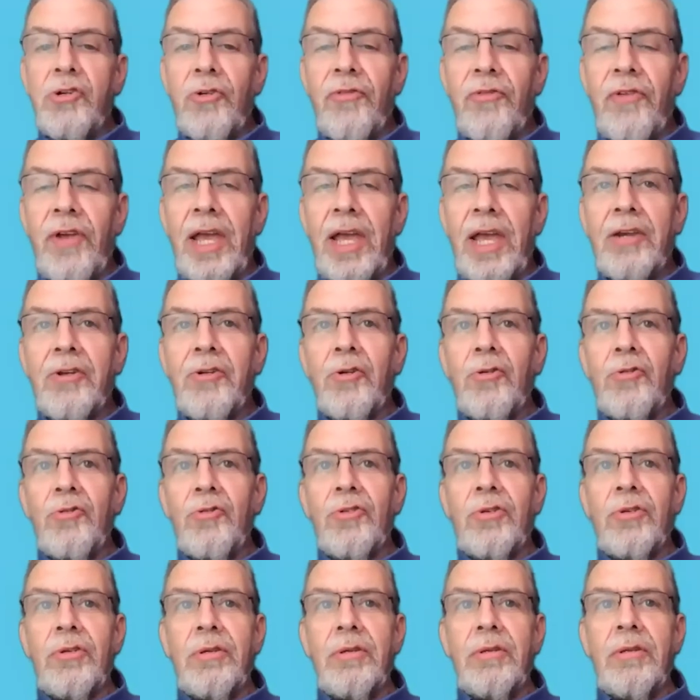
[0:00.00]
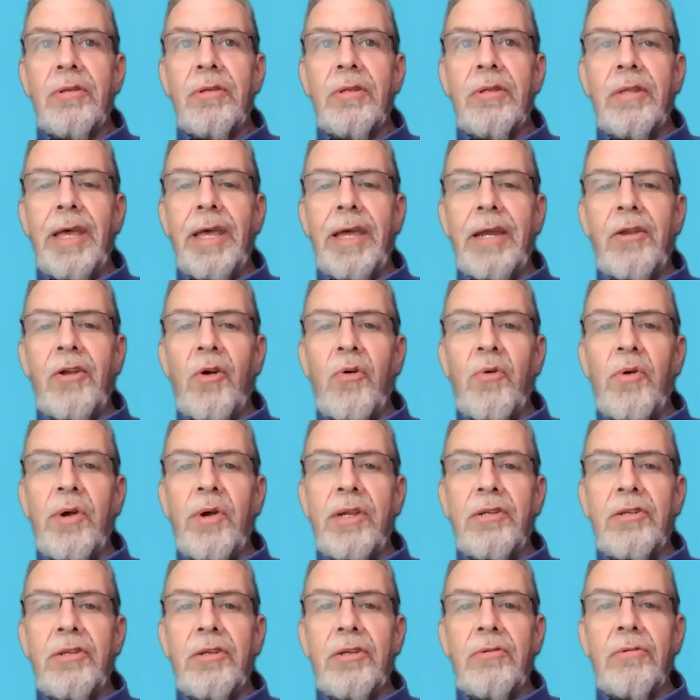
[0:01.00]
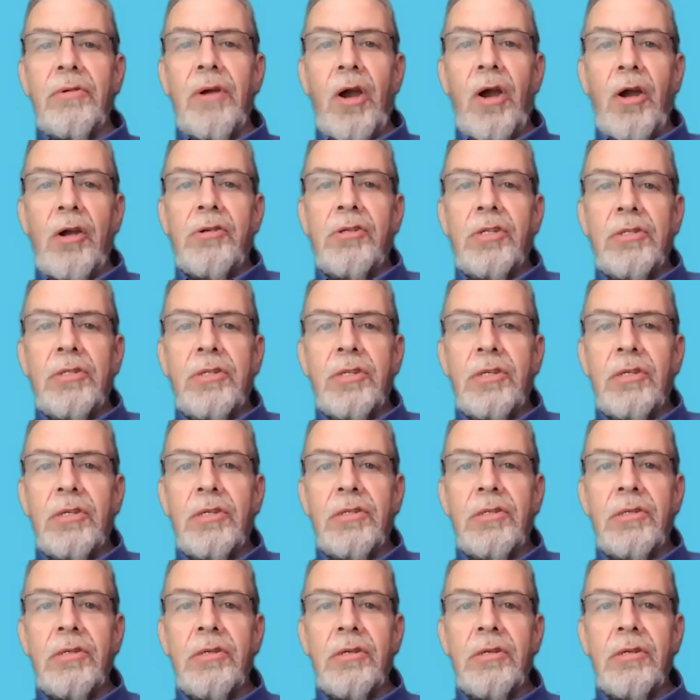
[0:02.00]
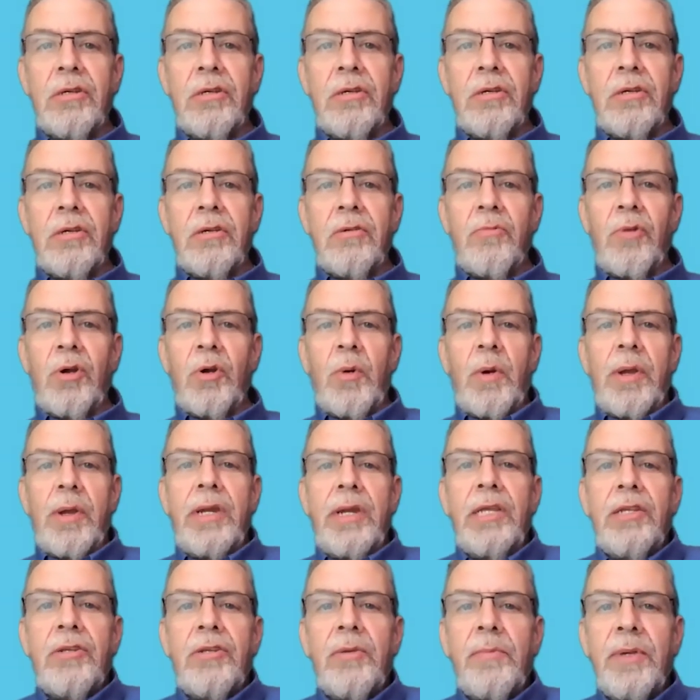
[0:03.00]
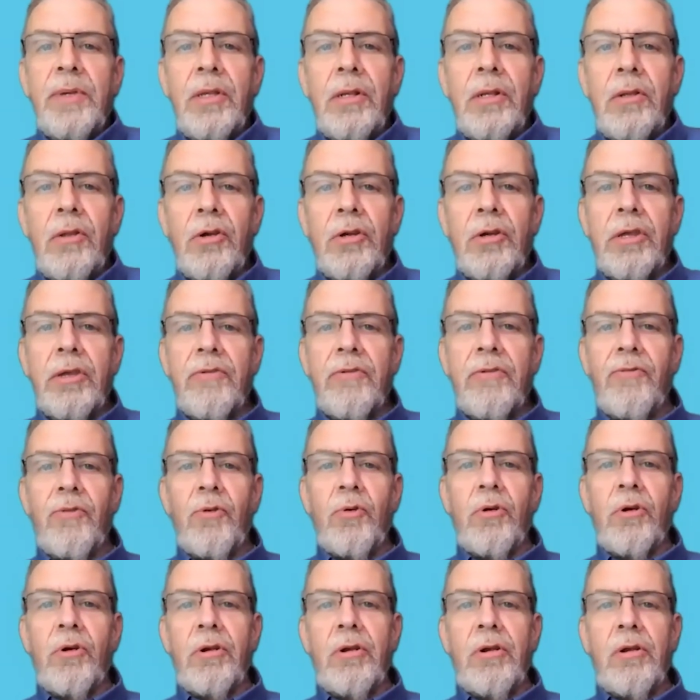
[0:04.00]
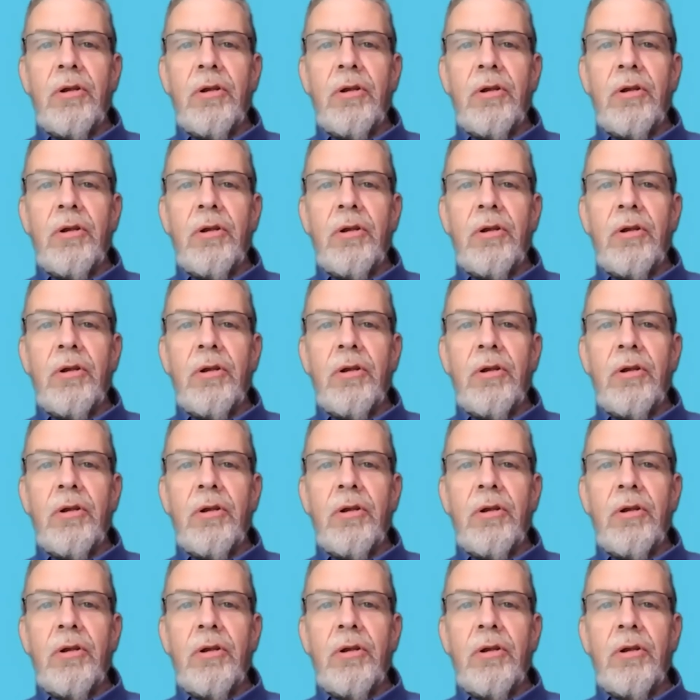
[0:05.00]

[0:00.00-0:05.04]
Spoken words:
factors that go into heart disease? What do I need to be looking for?